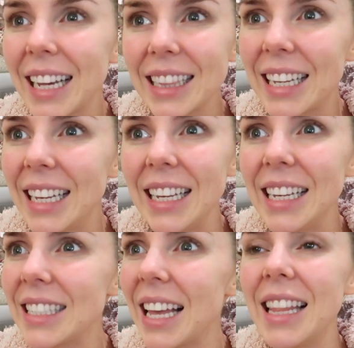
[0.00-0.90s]
to get the
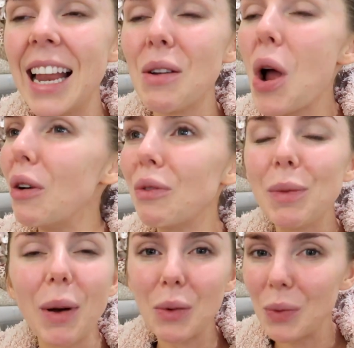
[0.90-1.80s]
keys, and then
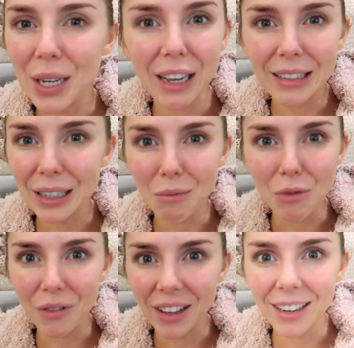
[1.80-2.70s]
hopefully by the weekend I can
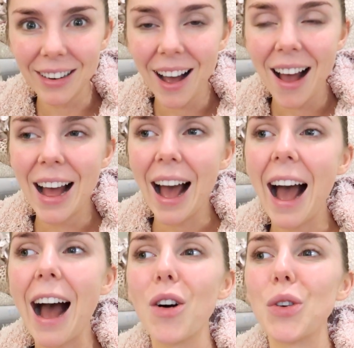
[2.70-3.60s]
move in.
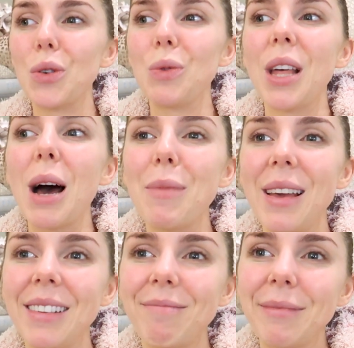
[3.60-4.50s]
How good would that
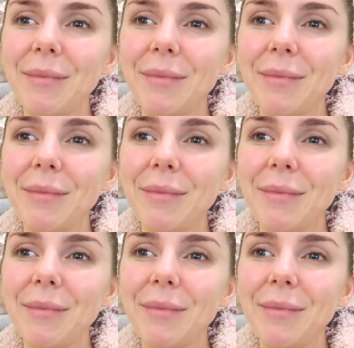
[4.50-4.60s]
be?